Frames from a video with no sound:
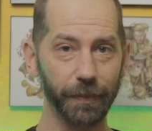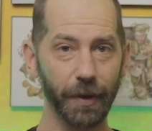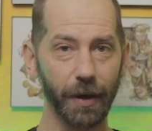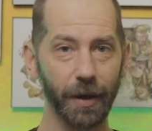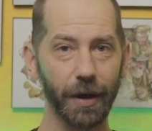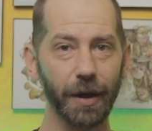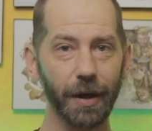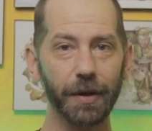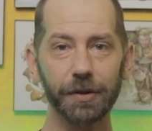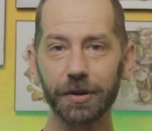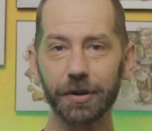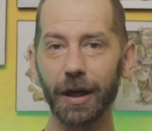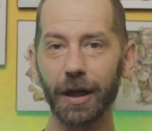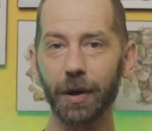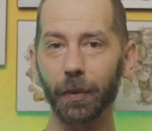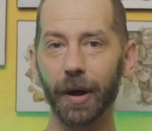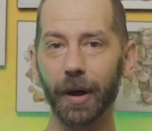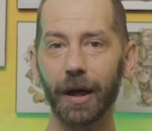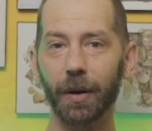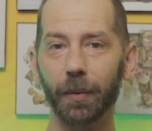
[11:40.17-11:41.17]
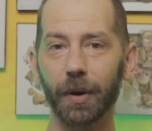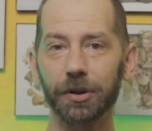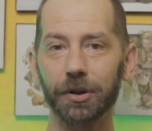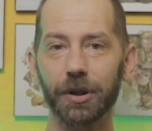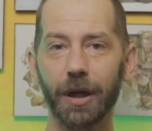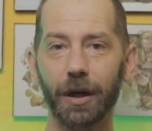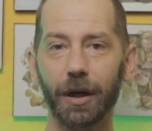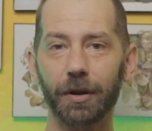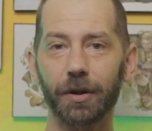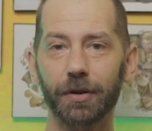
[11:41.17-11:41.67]
The second way in which a
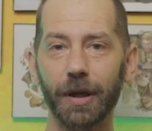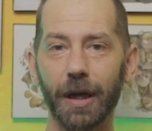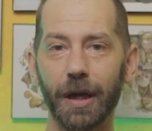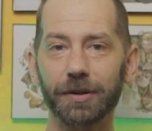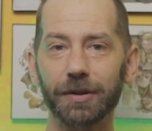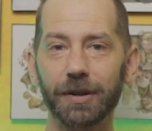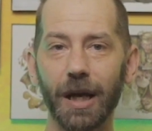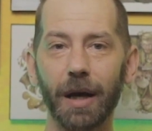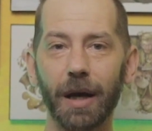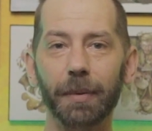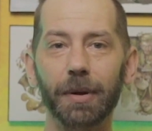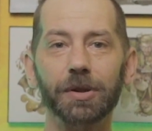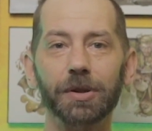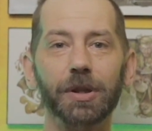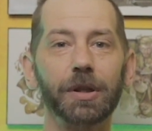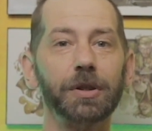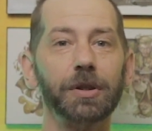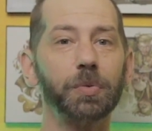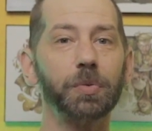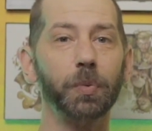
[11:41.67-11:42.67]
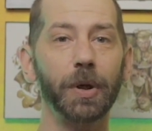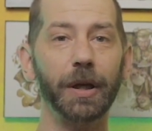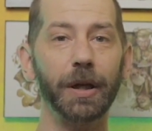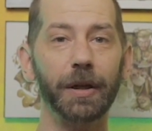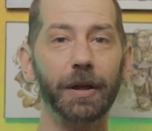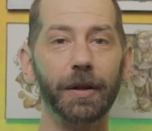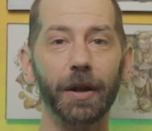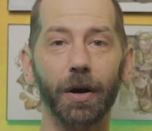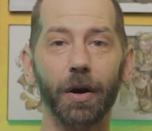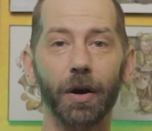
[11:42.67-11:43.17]
character takes damage is
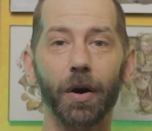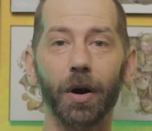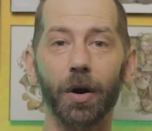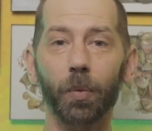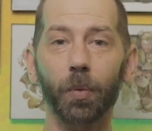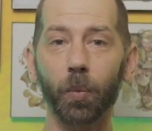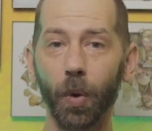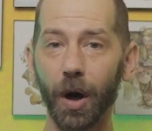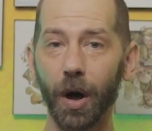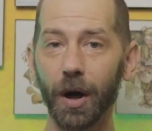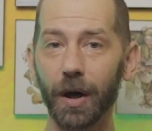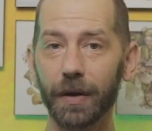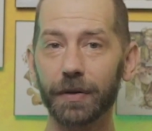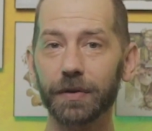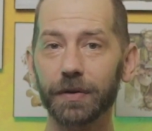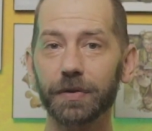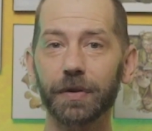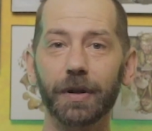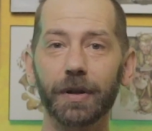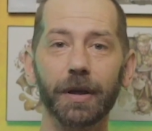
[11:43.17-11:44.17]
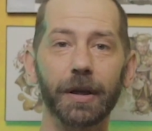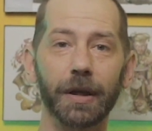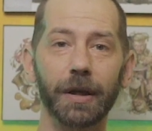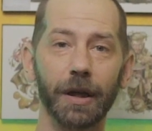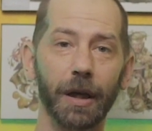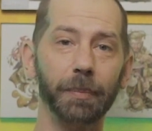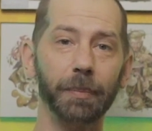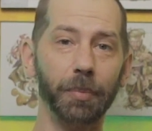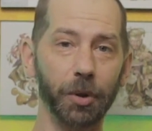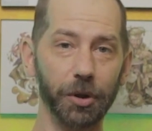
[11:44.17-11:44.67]
when there are 1s in
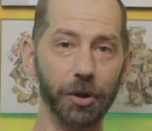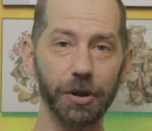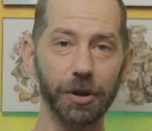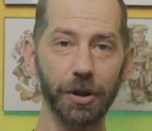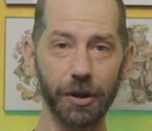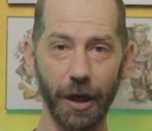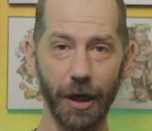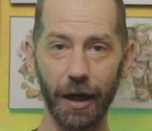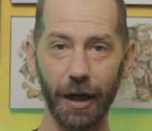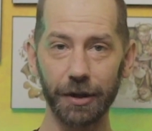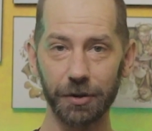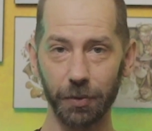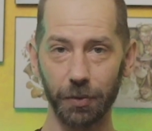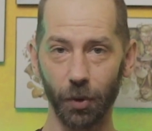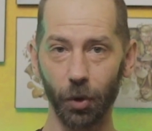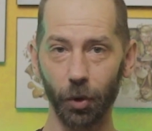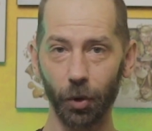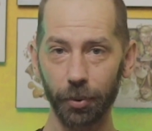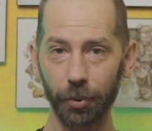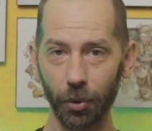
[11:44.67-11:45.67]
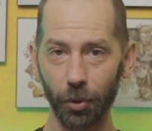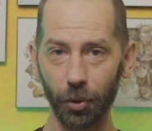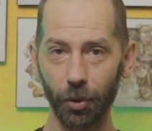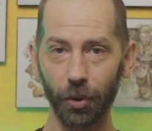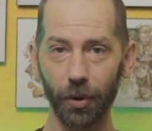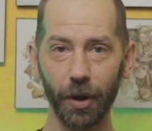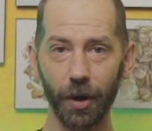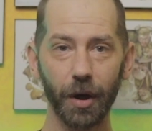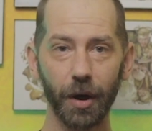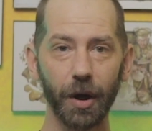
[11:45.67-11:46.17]
a pushed dice roll
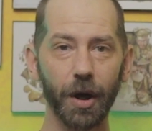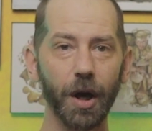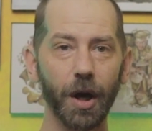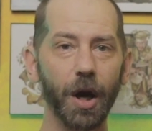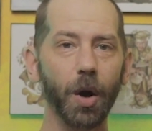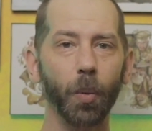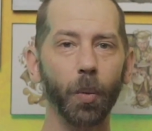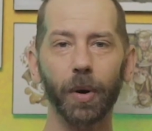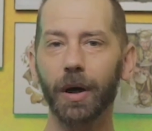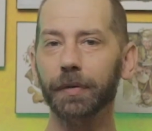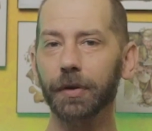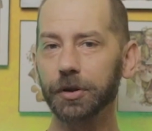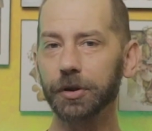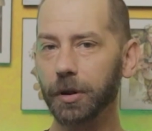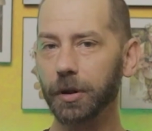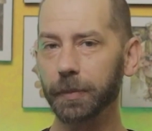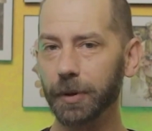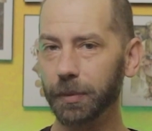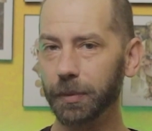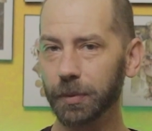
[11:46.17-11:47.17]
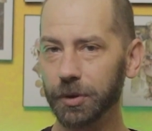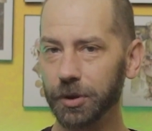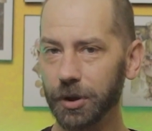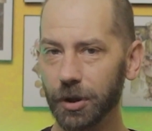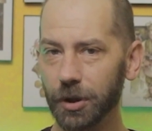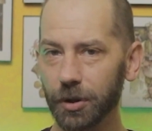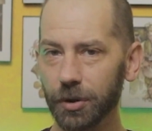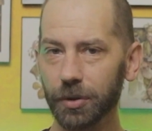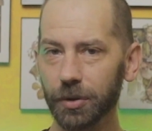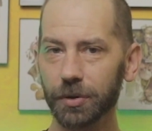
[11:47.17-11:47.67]
pool. Whatever attribute was
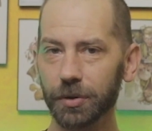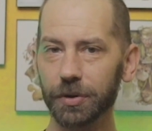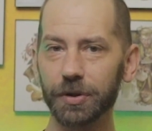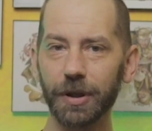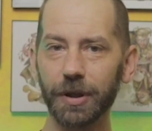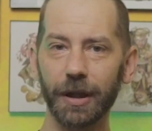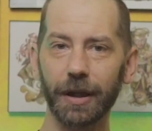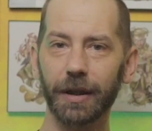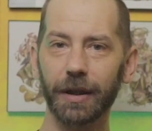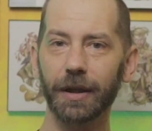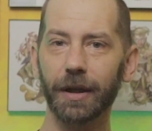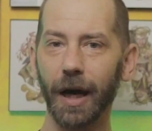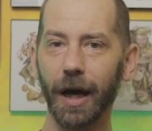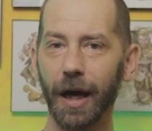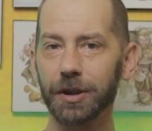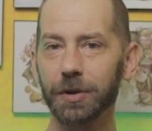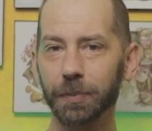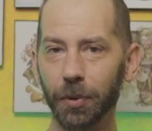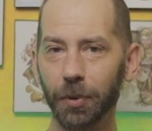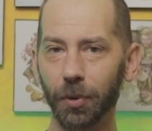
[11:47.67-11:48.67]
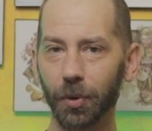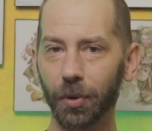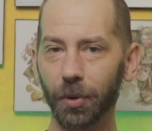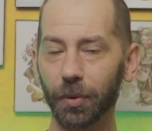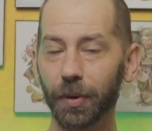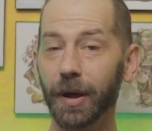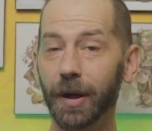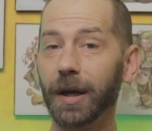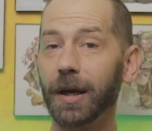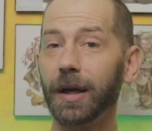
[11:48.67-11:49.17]
used in the dice
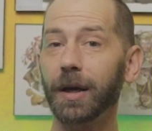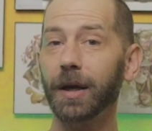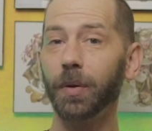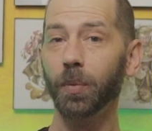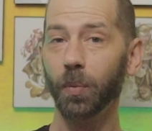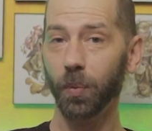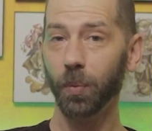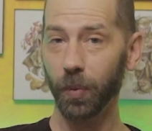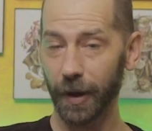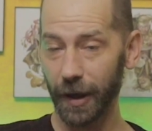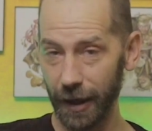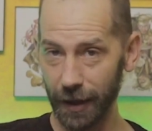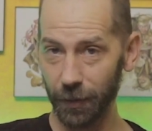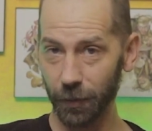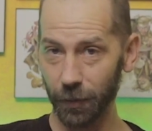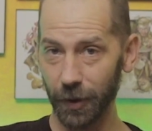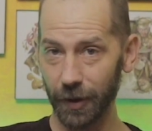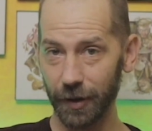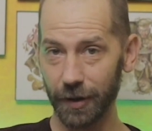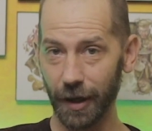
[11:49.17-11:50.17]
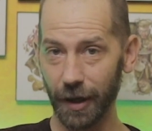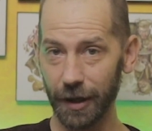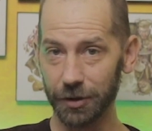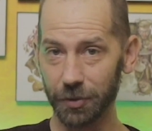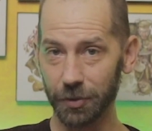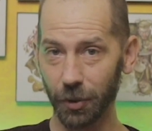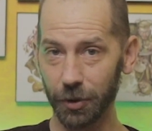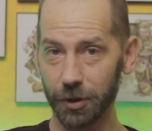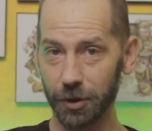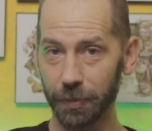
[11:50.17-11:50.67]
pool, and when the dice
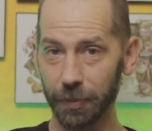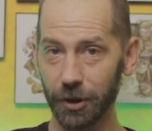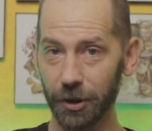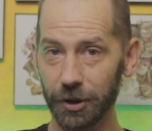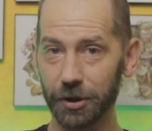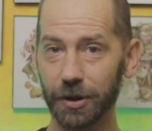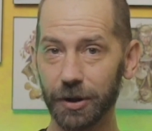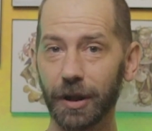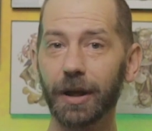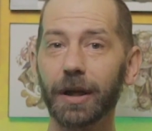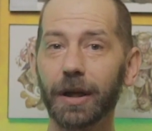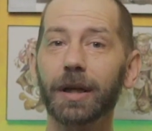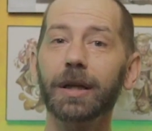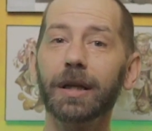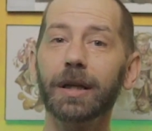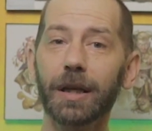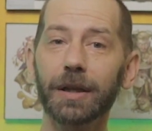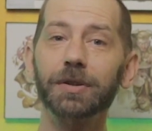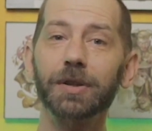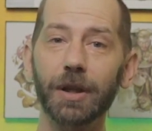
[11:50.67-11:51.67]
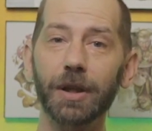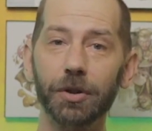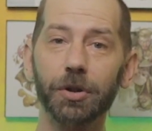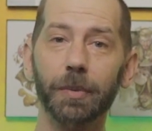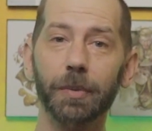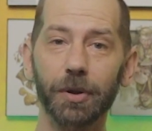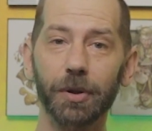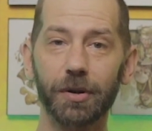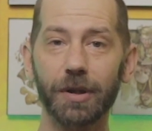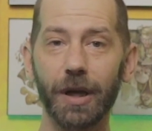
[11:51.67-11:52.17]
roll is pushed, is the
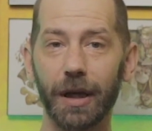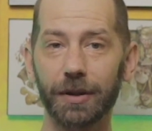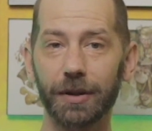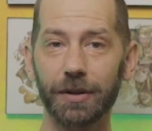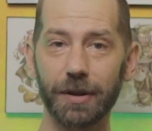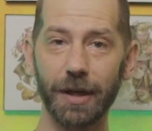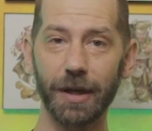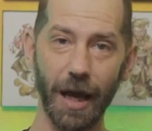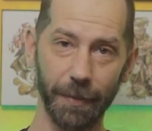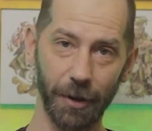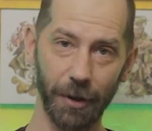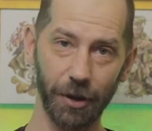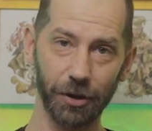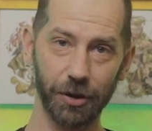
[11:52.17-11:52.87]
attribute that takes damage.